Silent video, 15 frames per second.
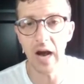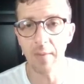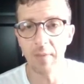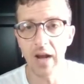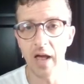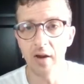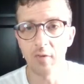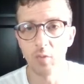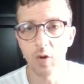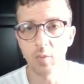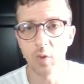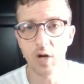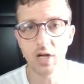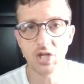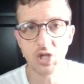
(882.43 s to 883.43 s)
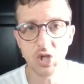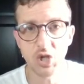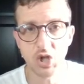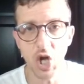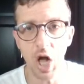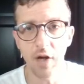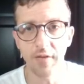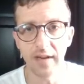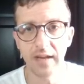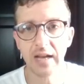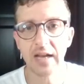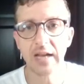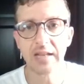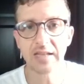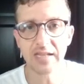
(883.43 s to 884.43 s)
coming out of woodworks to solve it.
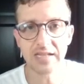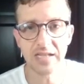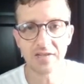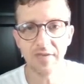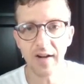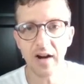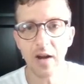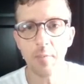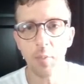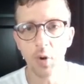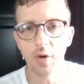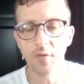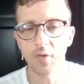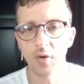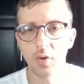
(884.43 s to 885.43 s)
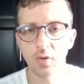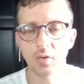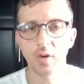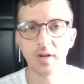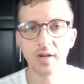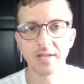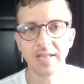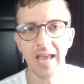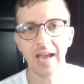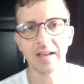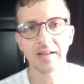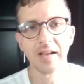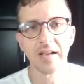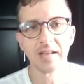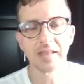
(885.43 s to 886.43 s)
This is very important for you to
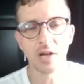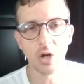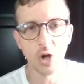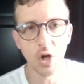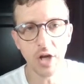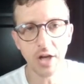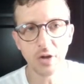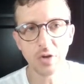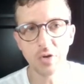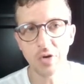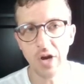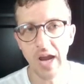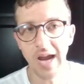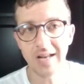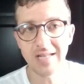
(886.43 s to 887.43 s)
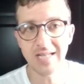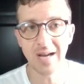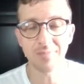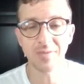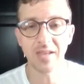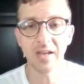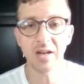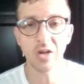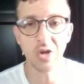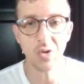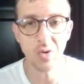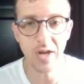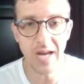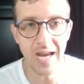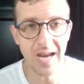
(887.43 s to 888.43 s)
understand. They're looking to create something
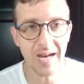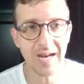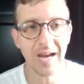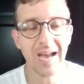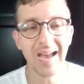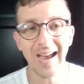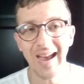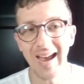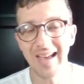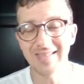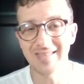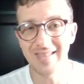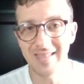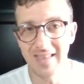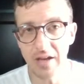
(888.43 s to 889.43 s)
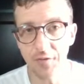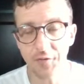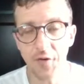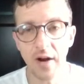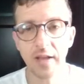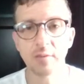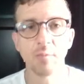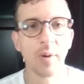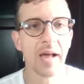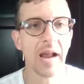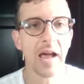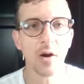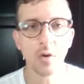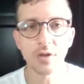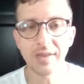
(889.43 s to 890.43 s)
unique and different, but
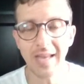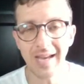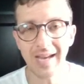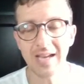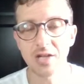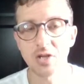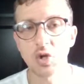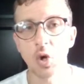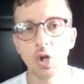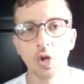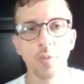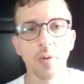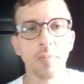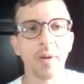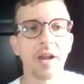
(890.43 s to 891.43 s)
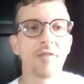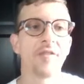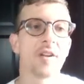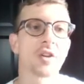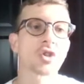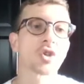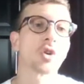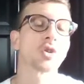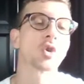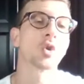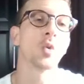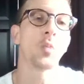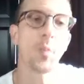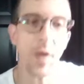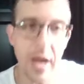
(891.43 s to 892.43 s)
I don't think it's going to be beneficial
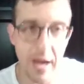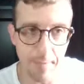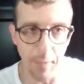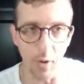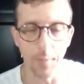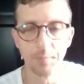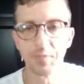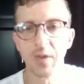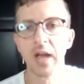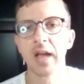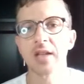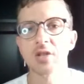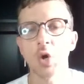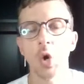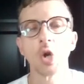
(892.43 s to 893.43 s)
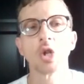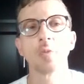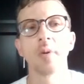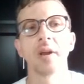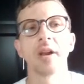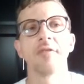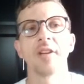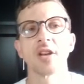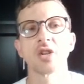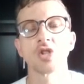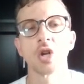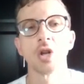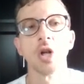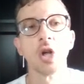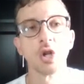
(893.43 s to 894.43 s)
to people. It's going to be
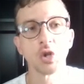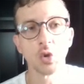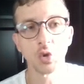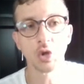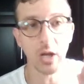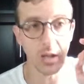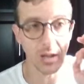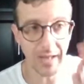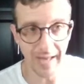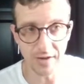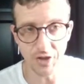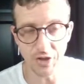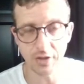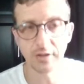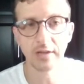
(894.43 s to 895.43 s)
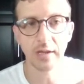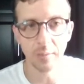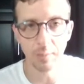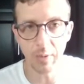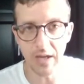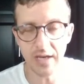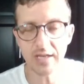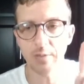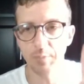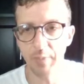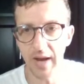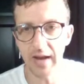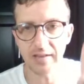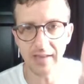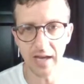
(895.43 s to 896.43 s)
beneficial to the lender. Please
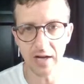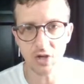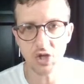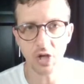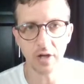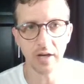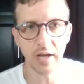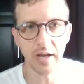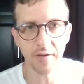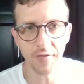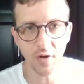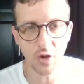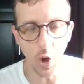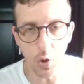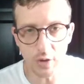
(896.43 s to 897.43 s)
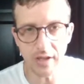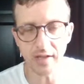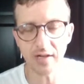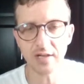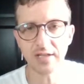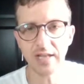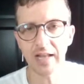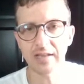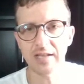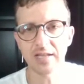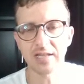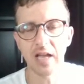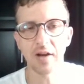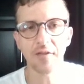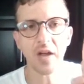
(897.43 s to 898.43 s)
pay attention. And if you don't understand this
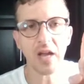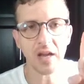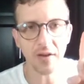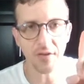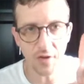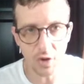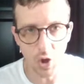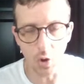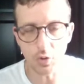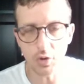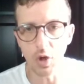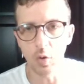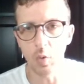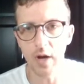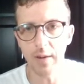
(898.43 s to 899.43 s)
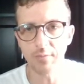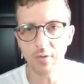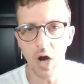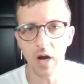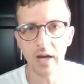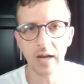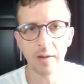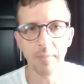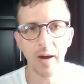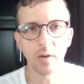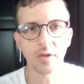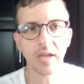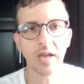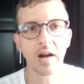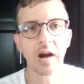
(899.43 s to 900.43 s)
stuff, if you don't know what I'm talking
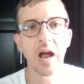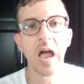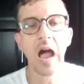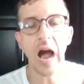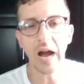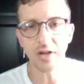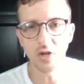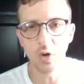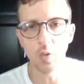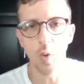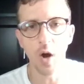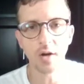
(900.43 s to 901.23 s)
about here, I do